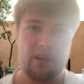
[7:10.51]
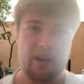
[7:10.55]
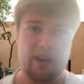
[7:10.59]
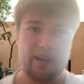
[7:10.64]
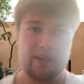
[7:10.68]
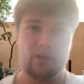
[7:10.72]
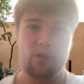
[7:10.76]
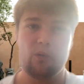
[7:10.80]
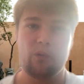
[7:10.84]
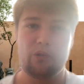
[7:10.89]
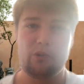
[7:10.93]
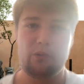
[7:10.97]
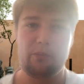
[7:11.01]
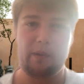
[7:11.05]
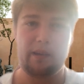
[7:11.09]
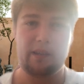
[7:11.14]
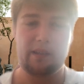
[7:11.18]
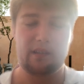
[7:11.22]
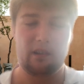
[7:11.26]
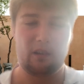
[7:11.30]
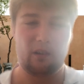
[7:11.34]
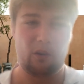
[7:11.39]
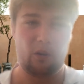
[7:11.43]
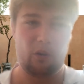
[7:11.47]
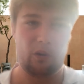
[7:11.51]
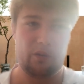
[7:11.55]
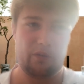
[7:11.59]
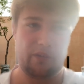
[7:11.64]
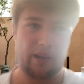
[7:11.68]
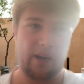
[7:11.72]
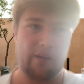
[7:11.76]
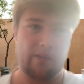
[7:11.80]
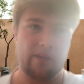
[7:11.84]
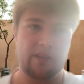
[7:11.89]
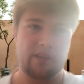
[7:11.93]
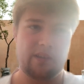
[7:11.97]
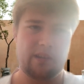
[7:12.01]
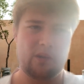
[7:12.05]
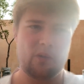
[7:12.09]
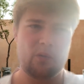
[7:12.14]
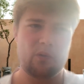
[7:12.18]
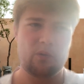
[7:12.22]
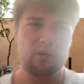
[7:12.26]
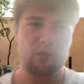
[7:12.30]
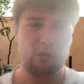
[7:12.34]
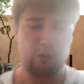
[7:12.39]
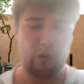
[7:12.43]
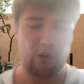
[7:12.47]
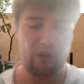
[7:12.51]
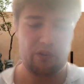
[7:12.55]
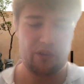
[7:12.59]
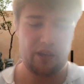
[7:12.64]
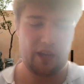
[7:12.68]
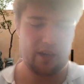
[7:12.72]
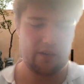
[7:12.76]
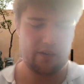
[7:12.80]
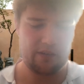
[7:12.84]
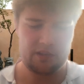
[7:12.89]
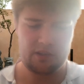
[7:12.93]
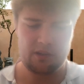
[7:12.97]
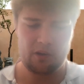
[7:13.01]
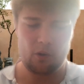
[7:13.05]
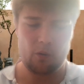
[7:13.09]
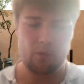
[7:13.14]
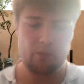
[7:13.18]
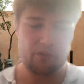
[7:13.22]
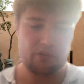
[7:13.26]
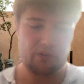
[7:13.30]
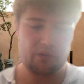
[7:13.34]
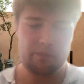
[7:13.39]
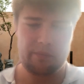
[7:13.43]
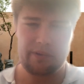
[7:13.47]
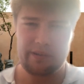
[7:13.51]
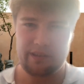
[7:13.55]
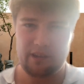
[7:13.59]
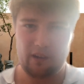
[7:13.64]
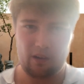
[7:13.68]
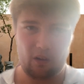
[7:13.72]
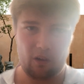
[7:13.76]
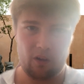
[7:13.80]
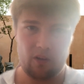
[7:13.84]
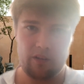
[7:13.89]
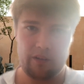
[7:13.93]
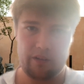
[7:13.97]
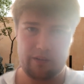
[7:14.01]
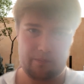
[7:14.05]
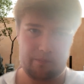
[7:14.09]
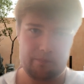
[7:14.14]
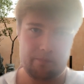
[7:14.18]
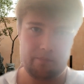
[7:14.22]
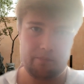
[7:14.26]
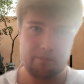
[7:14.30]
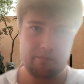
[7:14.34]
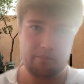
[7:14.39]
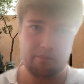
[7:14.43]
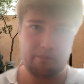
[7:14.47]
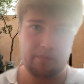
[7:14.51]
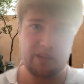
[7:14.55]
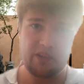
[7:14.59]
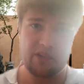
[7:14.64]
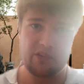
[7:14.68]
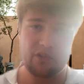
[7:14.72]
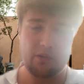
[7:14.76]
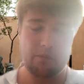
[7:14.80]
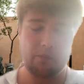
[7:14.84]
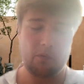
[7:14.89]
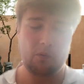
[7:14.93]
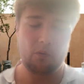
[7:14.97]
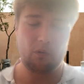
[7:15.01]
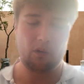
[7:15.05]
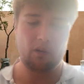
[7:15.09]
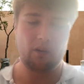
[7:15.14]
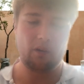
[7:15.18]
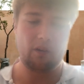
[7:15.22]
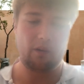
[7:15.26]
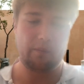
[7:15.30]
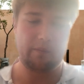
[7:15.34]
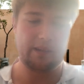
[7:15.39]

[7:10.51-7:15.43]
And he also makes a lot of errors, and he also runs out of his goal for some reason a lot and misses the ball a lot.